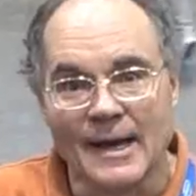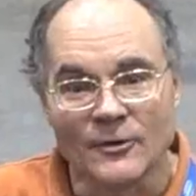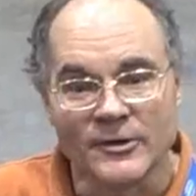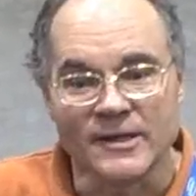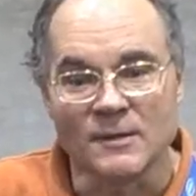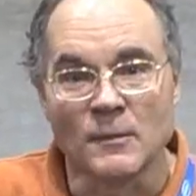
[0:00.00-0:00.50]

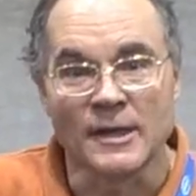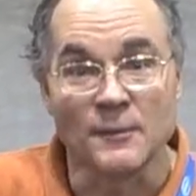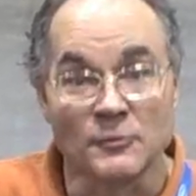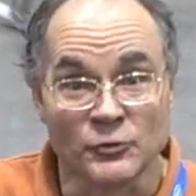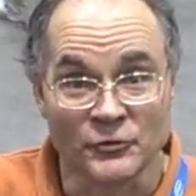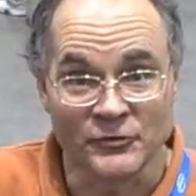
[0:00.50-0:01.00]
Howdy, my
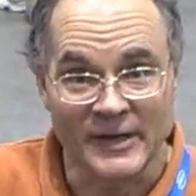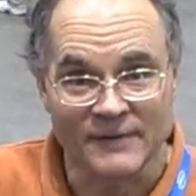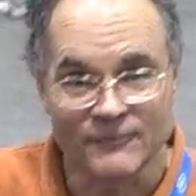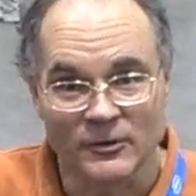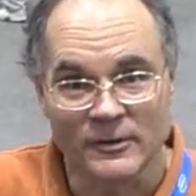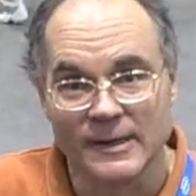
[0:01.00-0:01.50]
name is Chris
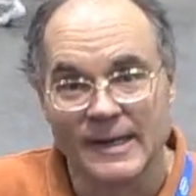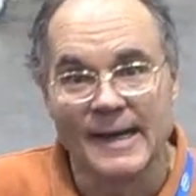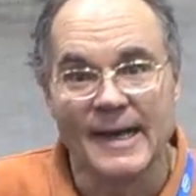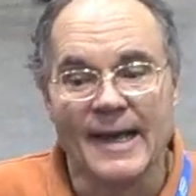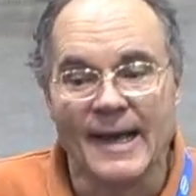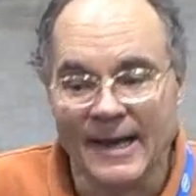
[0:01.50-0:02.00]
Stanford,
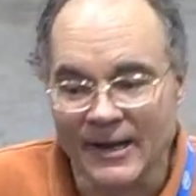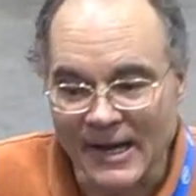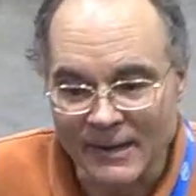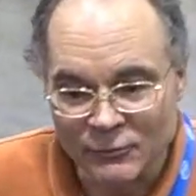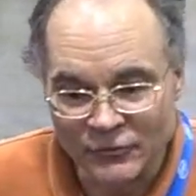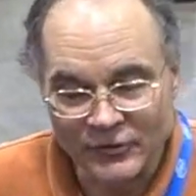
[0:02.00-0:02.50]
and
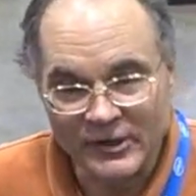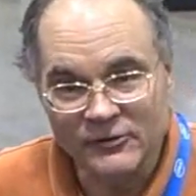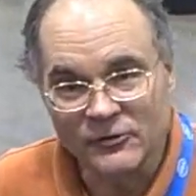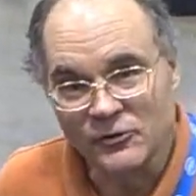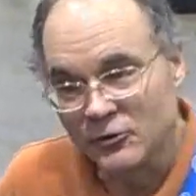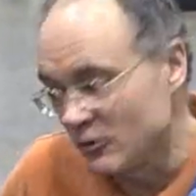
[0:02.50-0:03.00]
I am
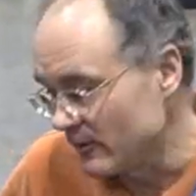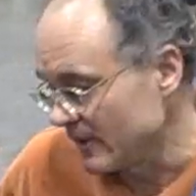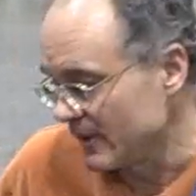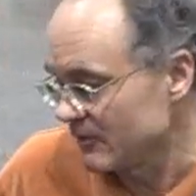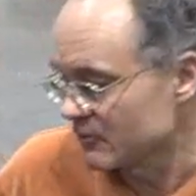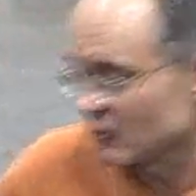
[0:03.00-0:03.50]
presenting to you the